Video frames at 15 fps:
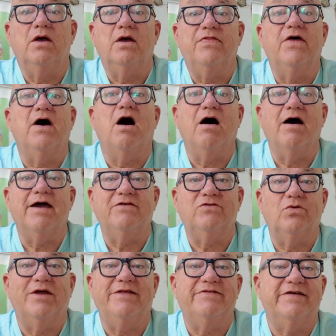the high
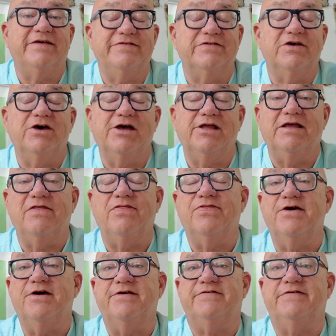20s, early
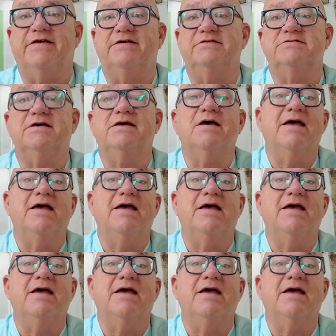30s.